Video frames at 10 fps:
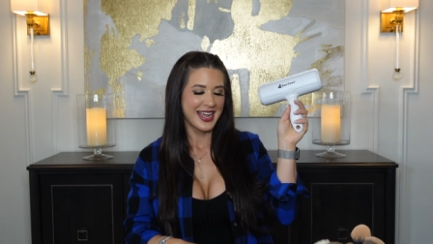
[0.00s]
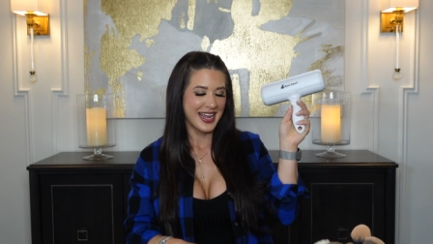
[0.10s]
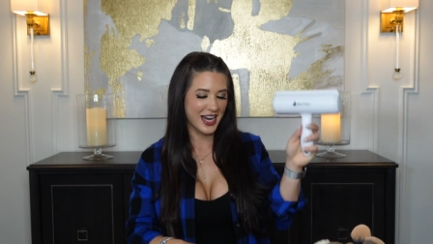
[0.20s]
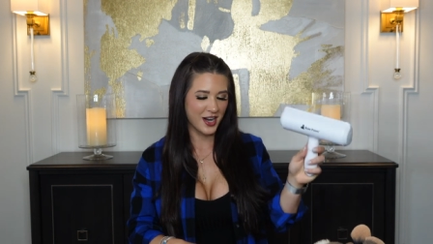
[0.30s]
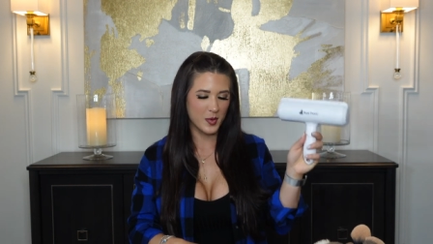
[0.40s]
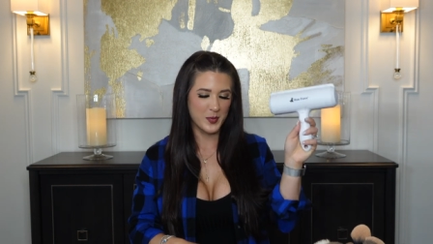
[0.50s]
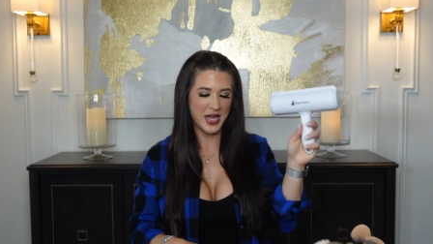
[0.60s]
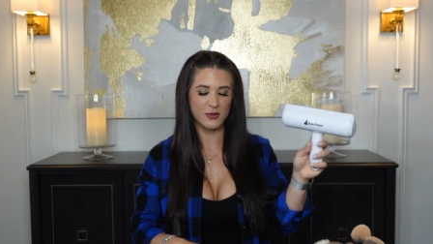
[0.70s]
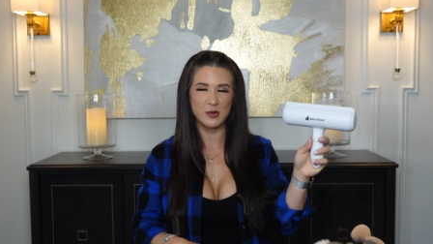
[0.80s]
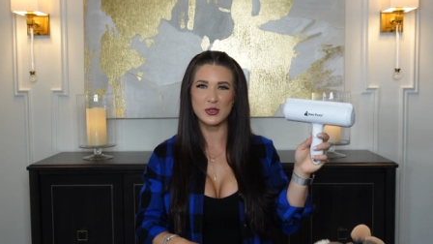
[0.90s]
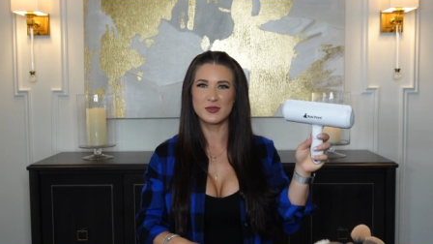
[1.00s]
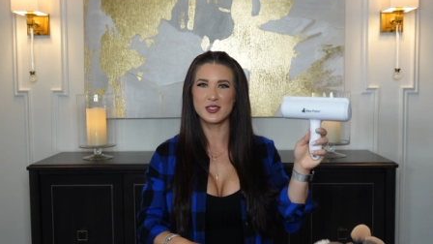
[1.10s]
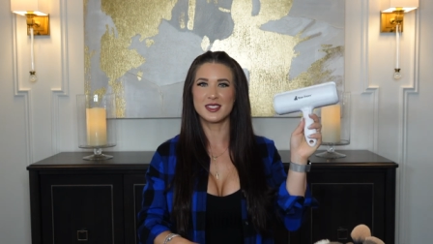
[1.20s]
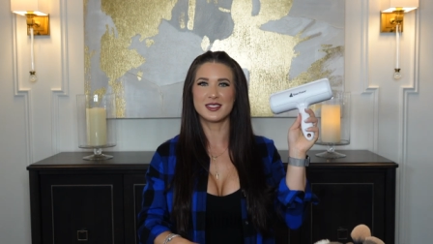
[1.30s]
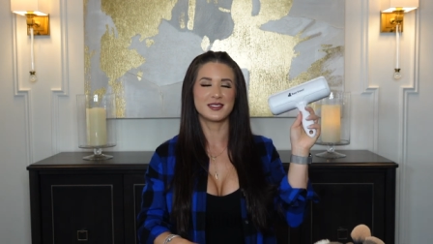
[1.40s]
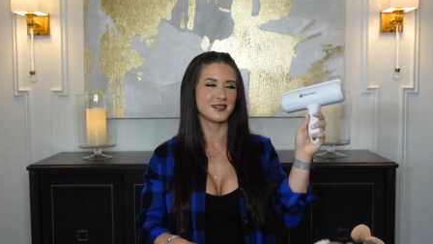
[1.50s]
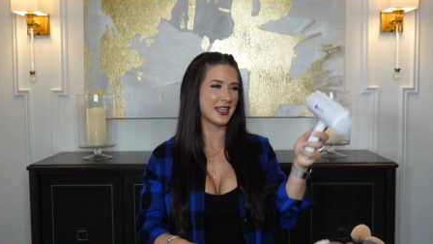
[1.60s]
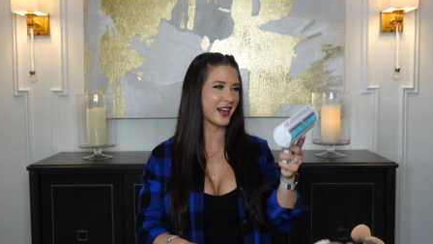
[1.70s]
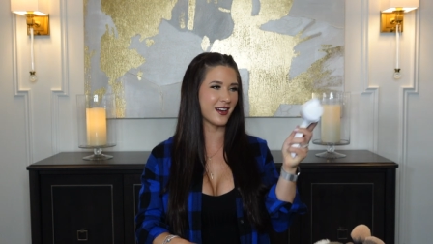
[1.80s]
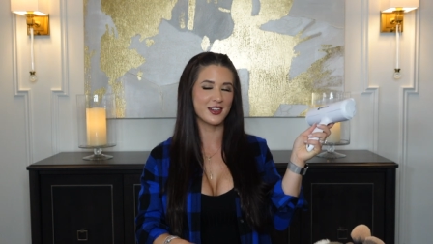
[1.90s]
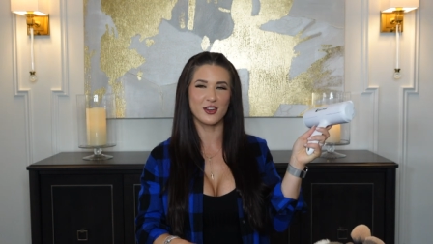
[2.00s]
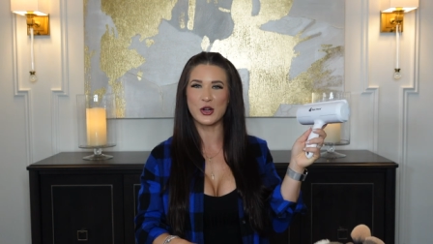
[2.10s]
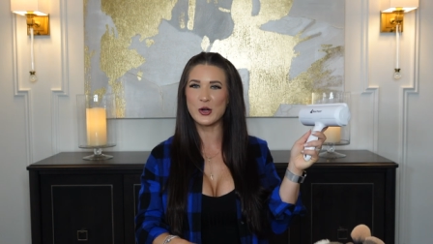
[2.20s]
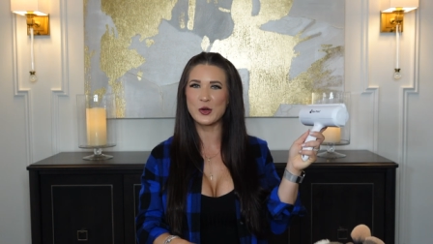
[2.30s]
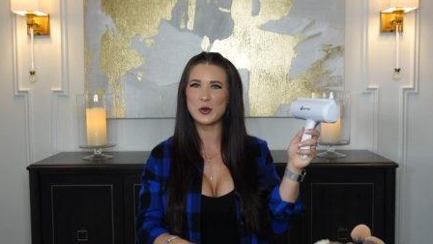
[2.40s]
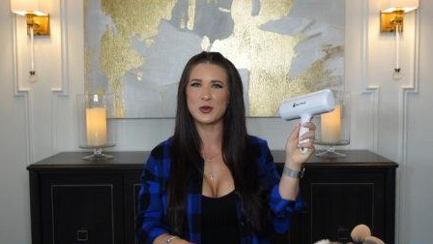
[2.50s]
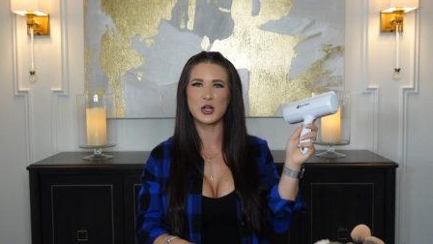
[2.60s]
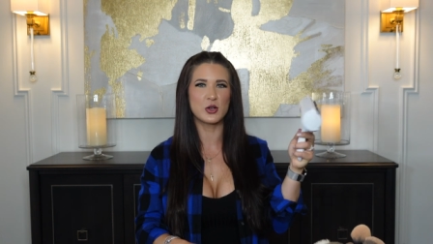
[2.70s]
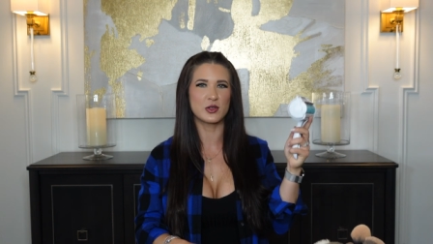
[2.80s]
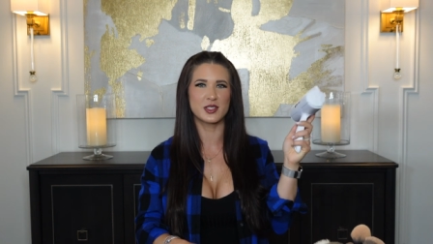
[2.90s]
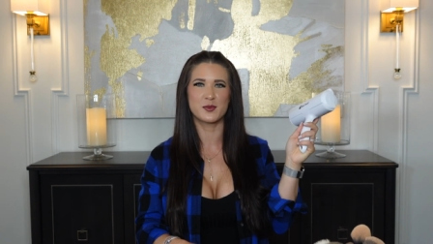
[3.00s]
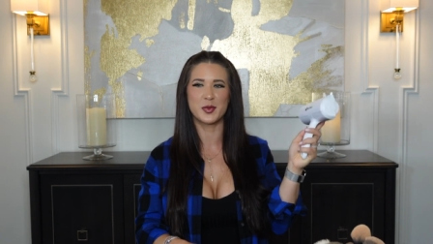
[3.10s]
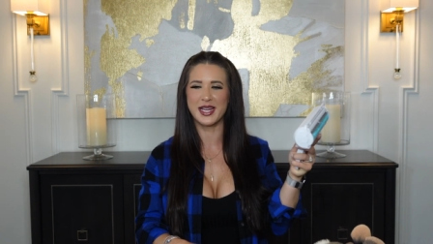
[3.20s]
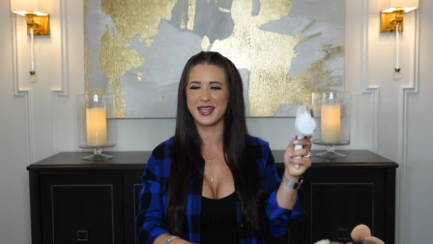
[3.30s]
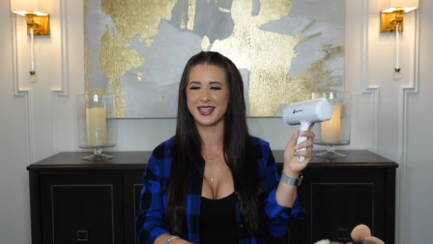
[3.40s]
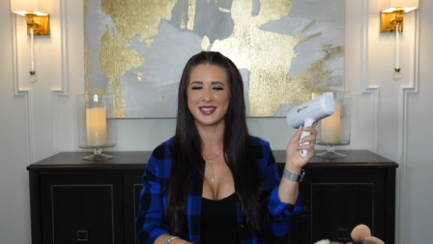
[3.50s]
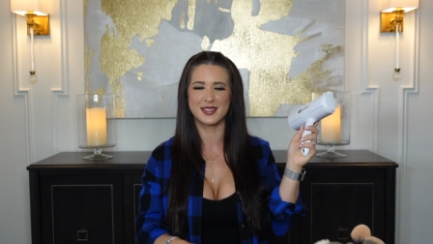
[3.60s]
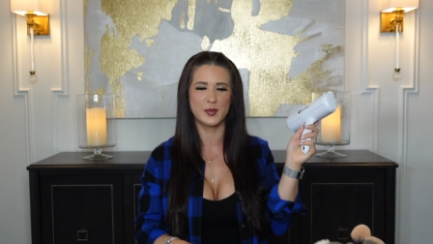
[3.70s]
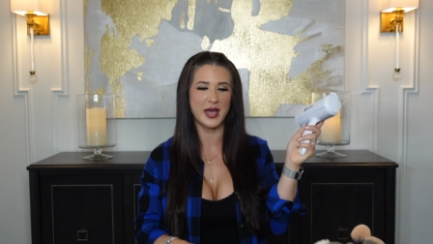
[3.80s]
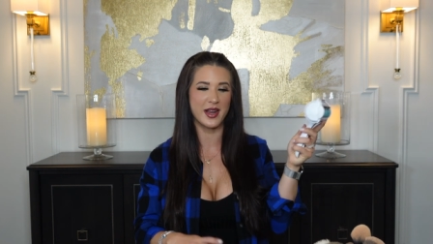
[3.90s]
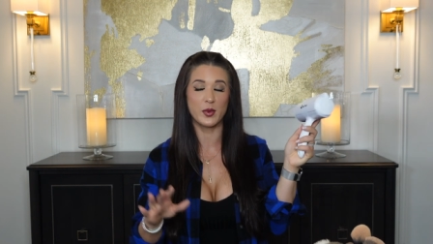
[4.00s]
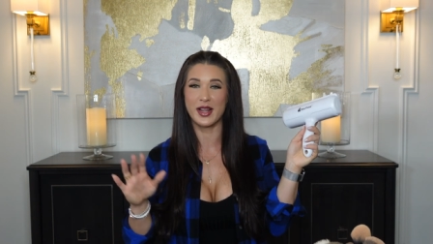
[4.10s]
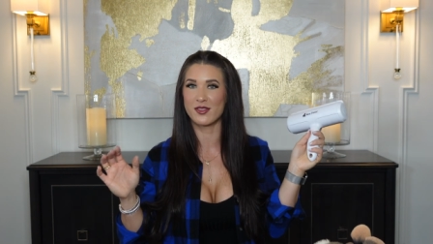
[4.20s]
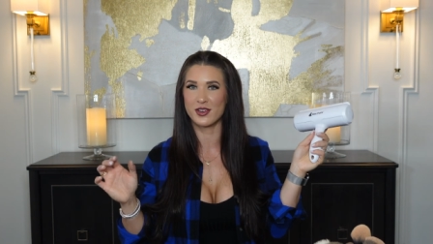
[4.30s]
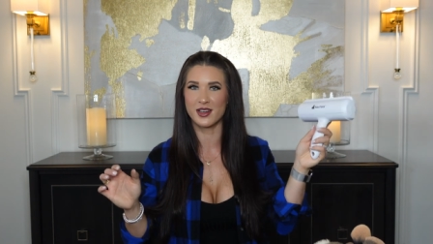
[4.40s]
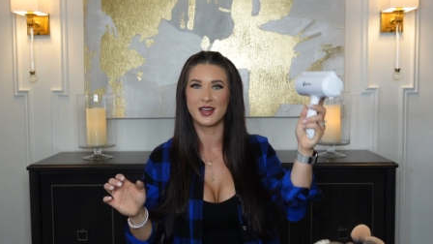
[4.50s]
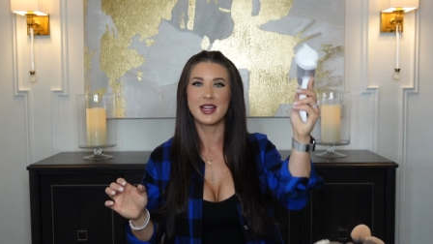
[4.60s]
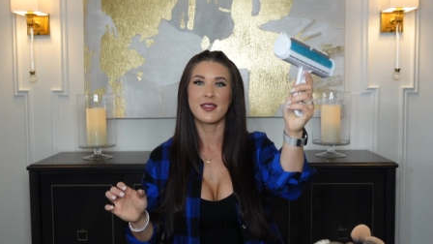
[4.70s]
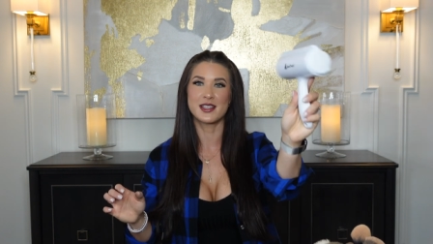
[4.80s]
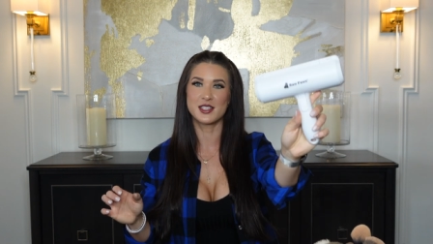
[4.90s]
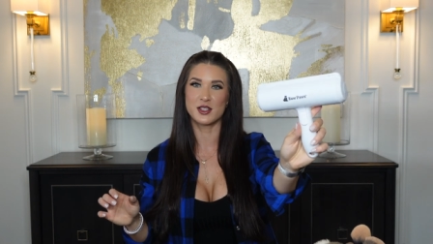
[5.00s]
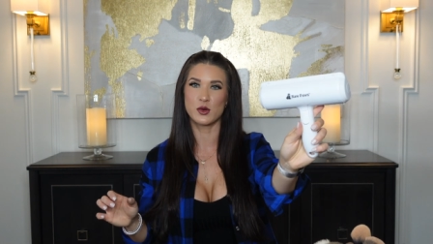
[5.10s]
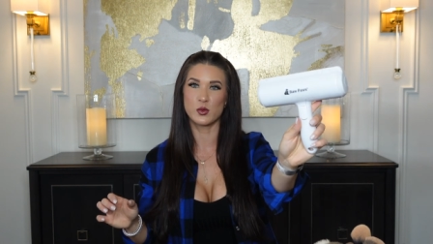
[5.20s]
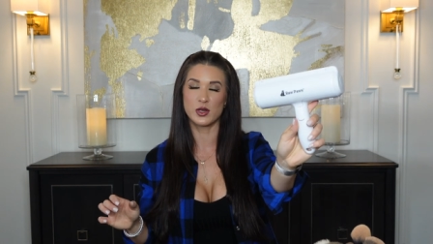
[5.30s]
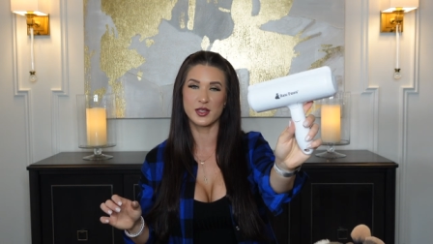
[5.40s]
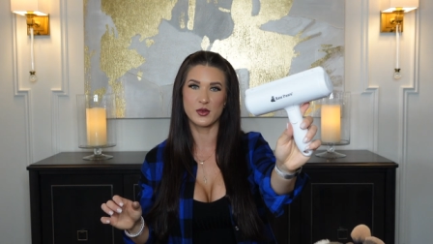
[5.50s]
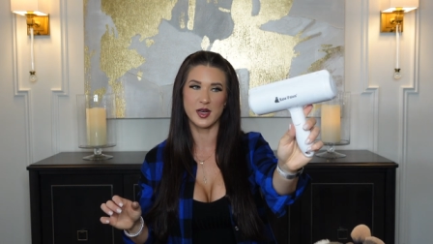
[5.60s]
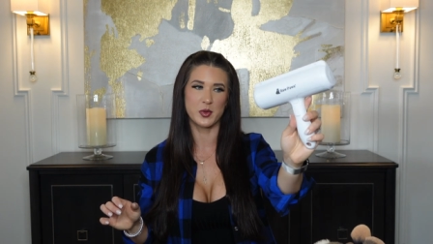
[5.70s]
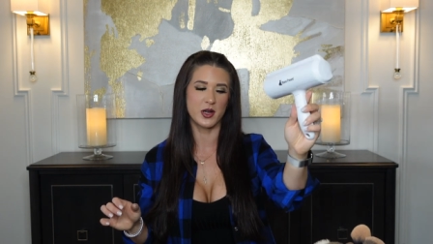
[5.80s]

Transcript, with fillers: hair pet removal, hair in your home, coats, blankets, bed, whatever, this is a really great